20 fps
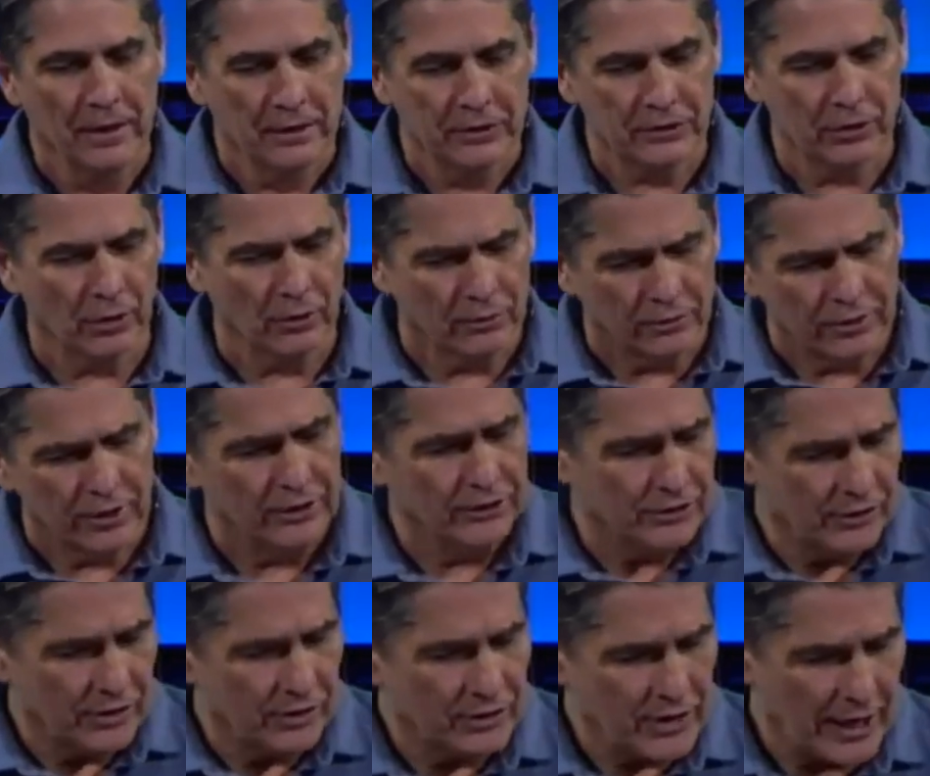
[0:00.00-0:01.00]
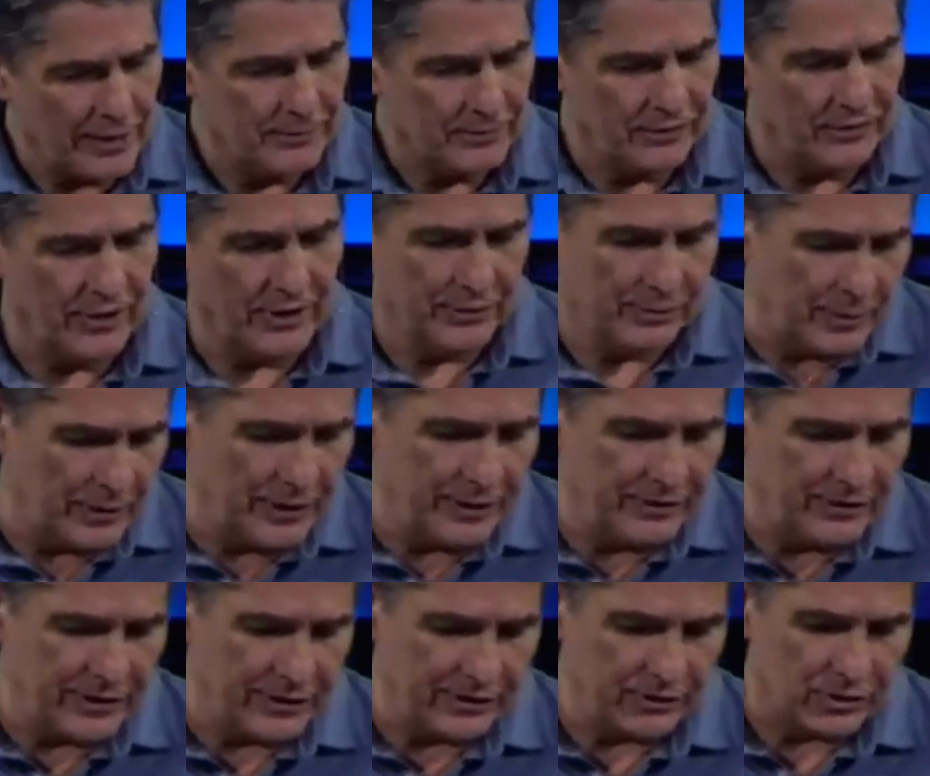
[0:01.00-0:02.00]
So these are the types of things. But it
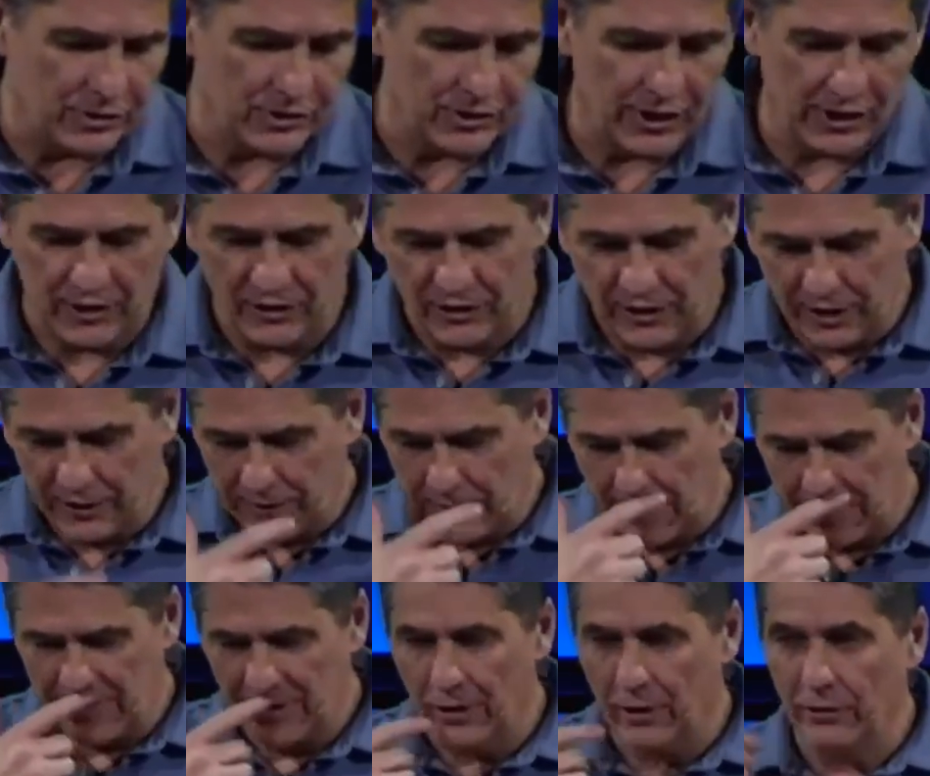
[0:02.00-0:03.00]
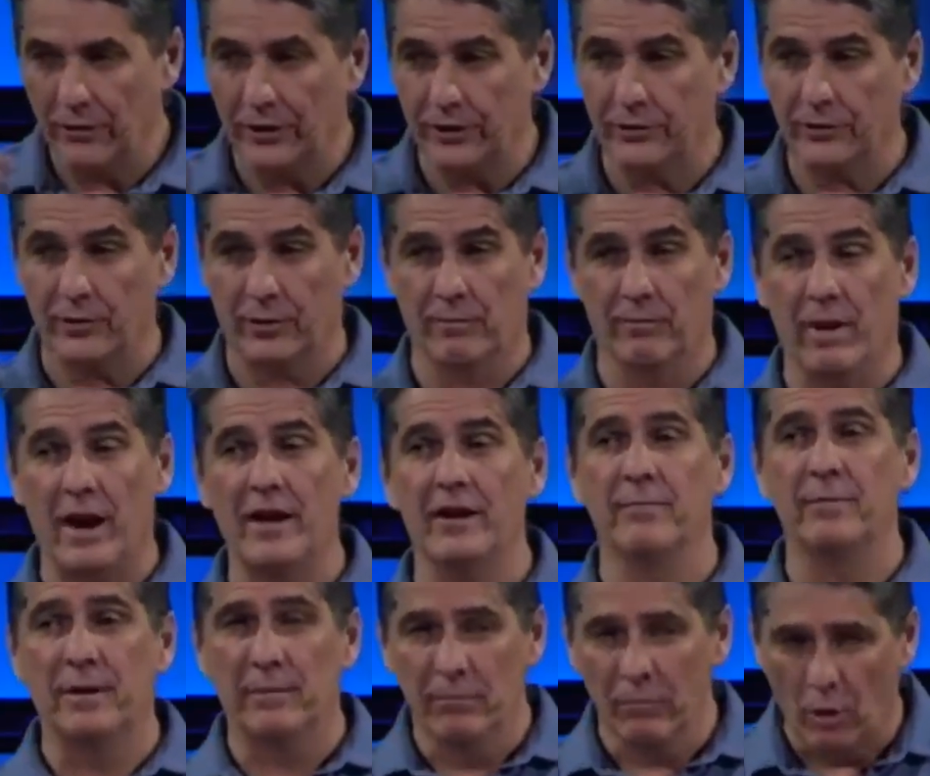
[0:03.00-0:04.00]
is interesting to think that, you know, that there might
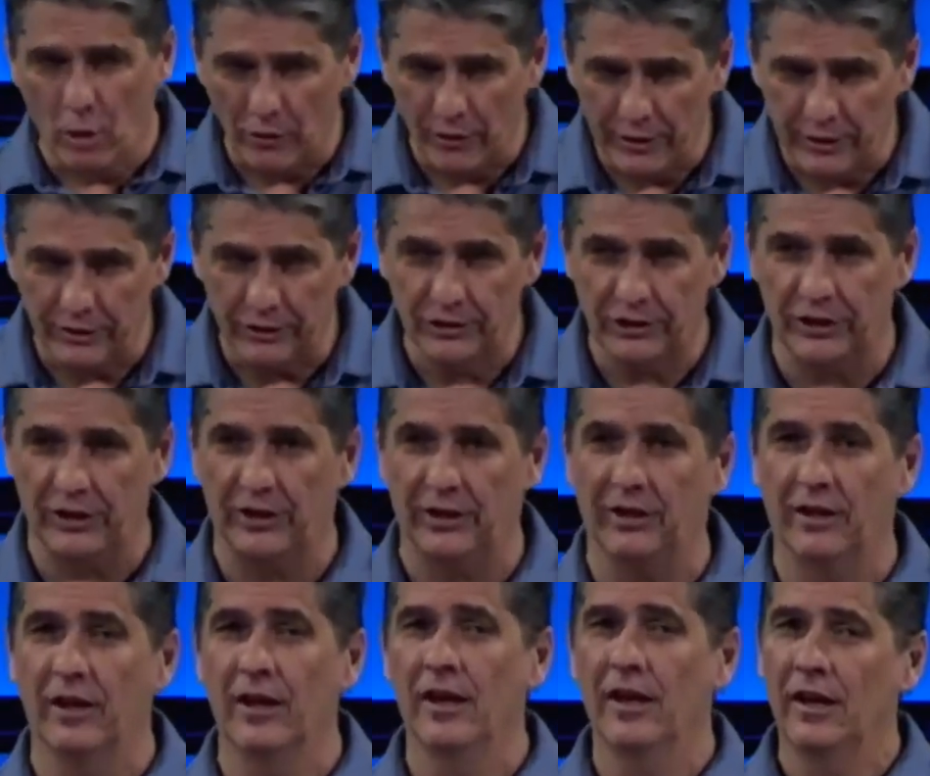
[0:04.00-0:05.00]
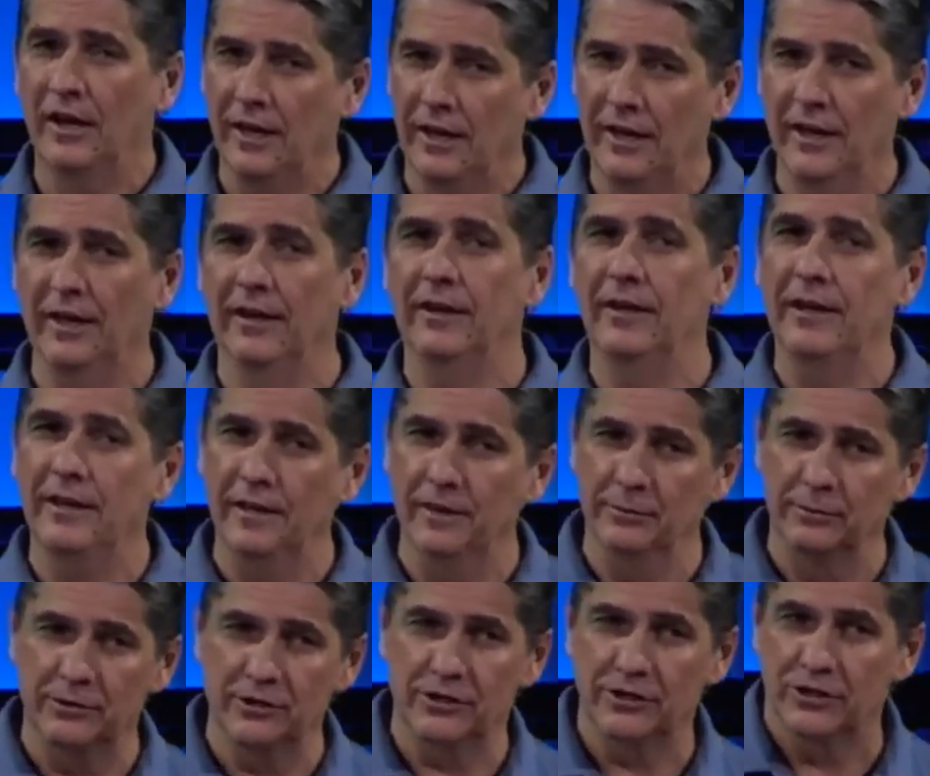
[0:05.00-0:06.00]
have been more energy in
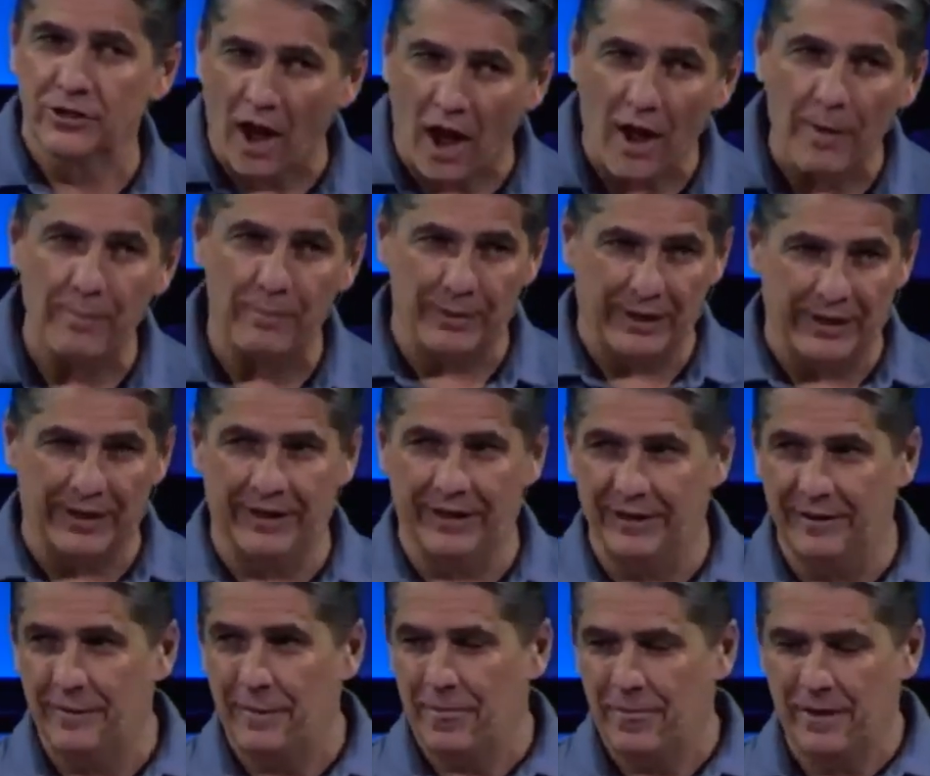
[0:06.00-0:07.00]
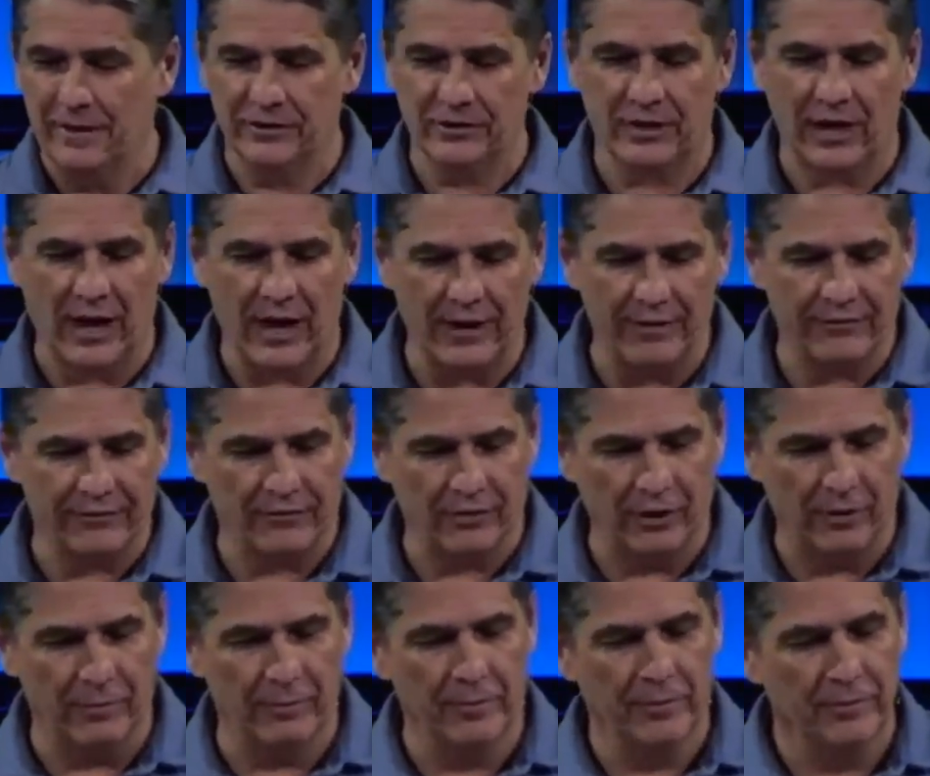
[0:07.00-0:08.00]
him stopping this guy
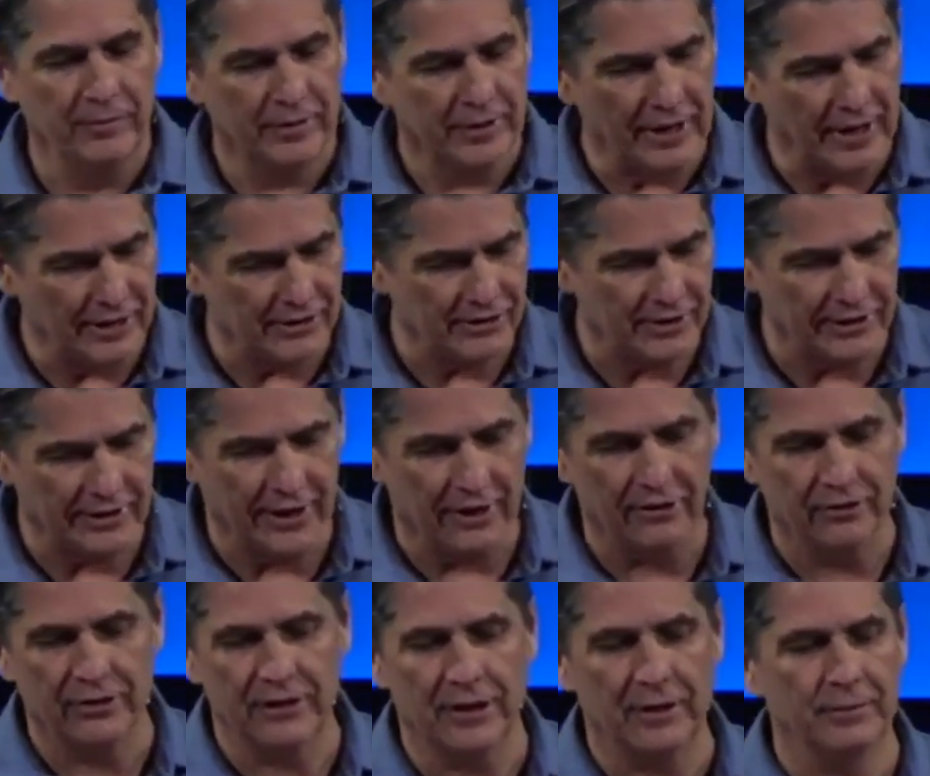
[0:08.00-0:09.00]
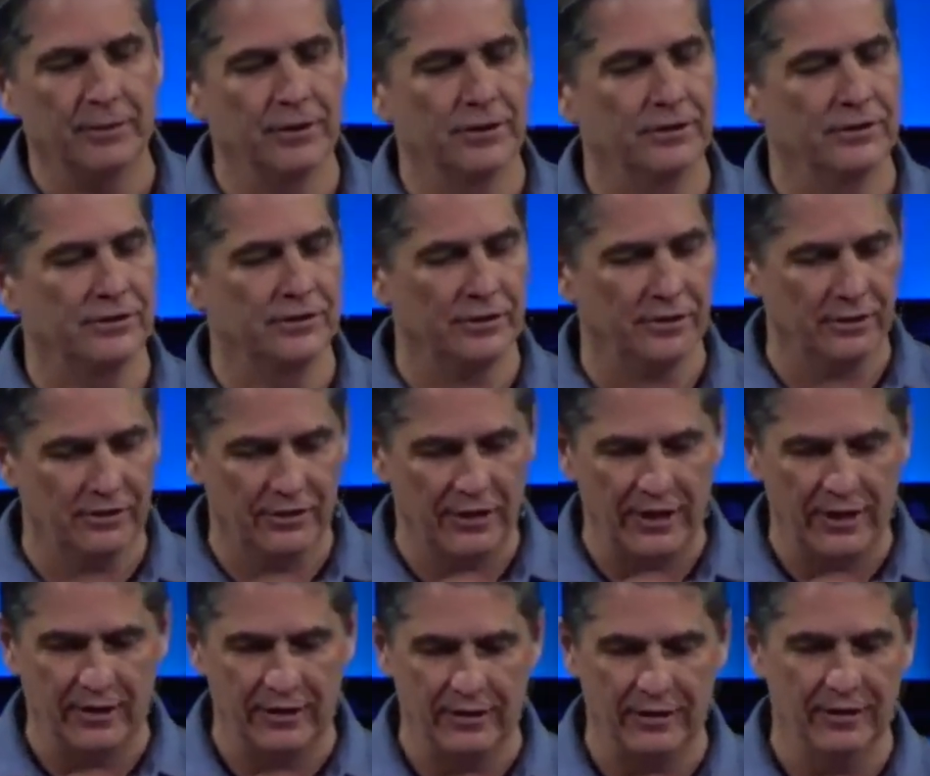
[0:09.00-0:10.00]
from casting out demons
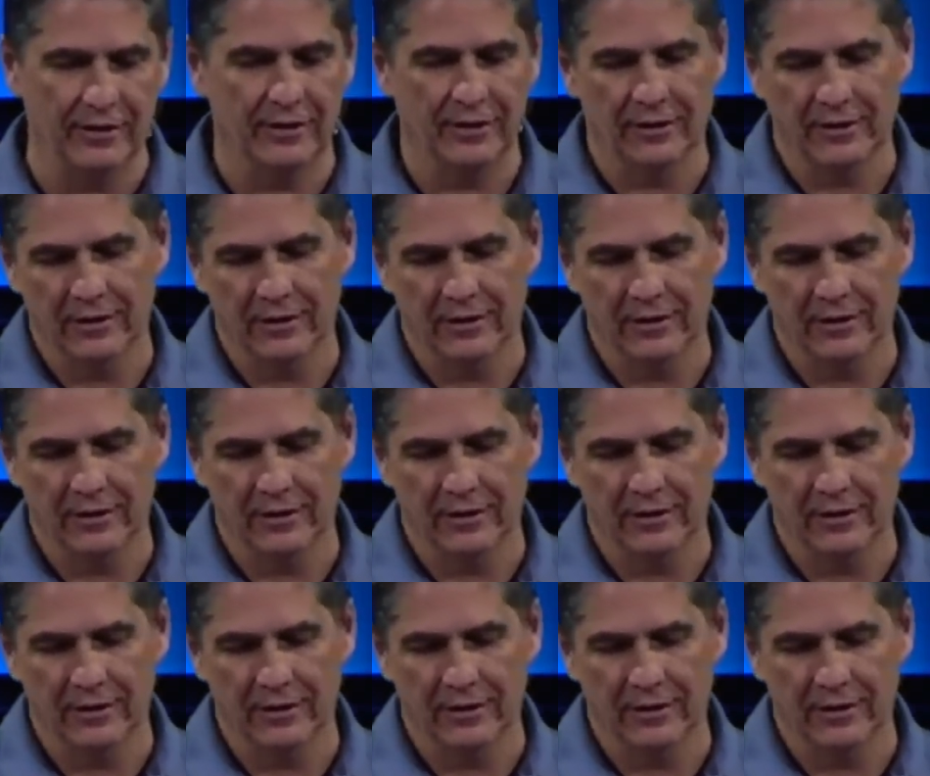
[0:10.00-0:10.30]
than